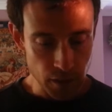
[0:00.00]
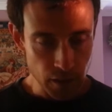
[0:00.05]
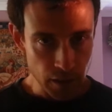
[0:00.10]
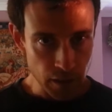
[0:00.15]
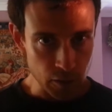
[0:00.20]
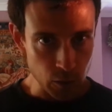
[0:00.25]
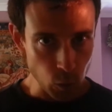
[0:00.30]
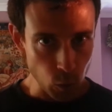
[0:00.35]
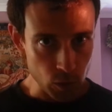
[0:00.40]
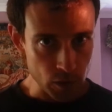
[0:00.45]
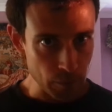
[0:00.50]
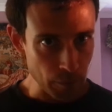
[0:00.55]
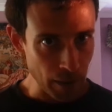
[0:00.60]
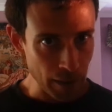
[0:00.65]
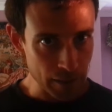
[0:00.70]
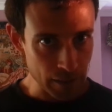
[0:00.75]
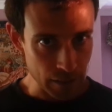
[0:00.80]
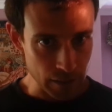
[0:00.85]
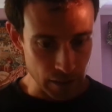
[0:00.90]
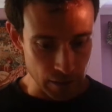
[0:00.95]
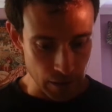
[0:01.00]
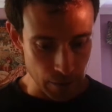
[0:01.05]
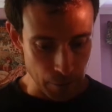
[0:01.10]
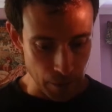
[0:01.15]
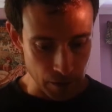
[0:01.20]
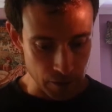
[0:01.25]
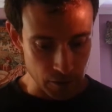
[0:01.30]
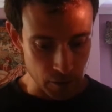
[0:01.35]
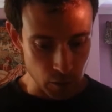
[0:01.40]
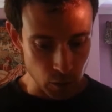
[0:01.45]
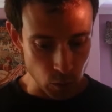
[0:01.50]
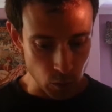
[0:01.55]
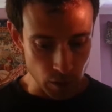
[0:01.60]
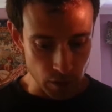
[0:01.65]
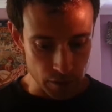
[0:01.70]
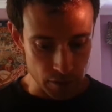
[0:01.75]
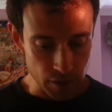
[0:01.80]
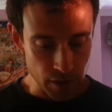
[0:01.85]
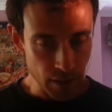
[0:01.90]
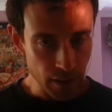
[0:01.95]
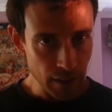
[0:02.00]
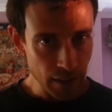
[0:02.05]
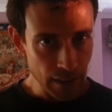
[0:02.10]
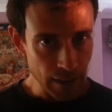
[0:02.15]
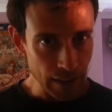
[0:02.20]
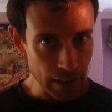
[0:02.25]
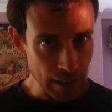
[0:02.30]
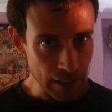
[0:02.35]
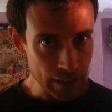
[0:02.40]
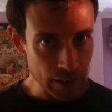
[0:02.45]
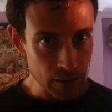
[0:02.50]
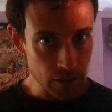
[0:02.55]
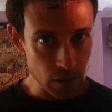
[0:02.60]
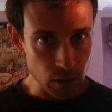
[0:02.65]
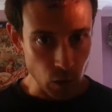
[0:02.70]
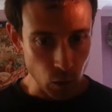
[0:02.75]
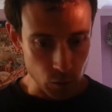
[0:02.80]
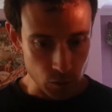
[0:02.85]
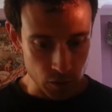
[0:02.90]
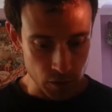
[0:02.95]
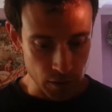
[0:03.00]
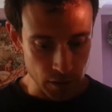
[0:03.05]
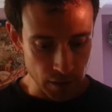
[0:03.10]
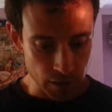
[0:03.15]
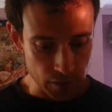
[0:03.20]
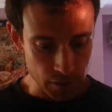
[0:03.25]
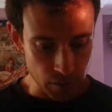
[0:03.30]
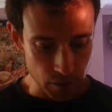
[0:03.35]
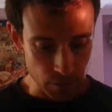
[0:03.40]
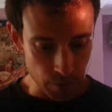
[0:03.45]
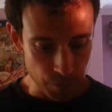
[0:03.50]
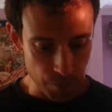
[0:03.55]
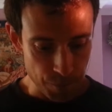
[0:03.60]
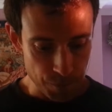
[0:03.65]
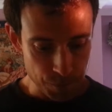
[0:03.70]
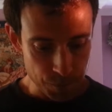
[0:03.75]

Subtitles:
is automatically the best choice, it leads to contradiction.